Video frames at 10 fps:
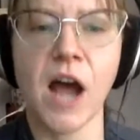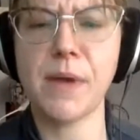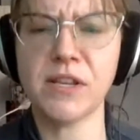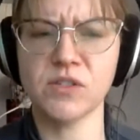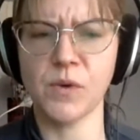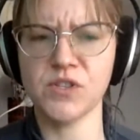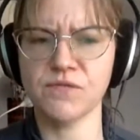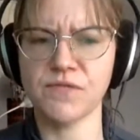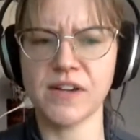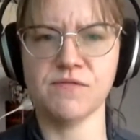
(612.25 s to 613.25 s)
paste the ones you
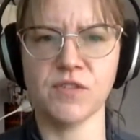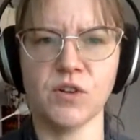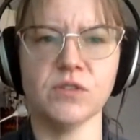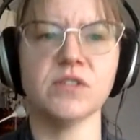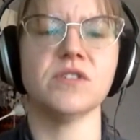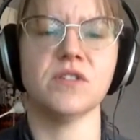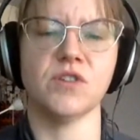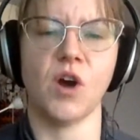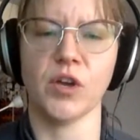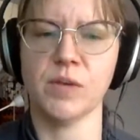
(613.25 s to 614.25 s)
find difficult into the
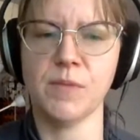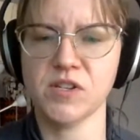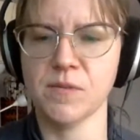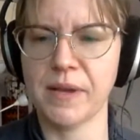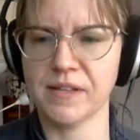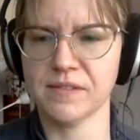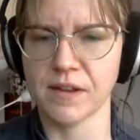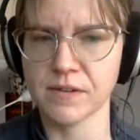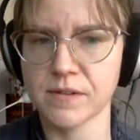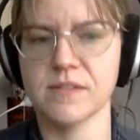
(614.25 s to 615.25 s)
document to make
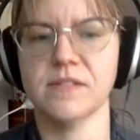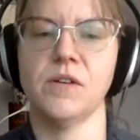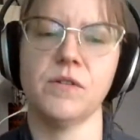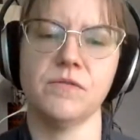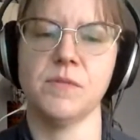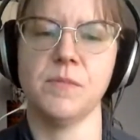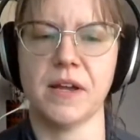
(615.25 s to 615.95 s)
sentences out of, to make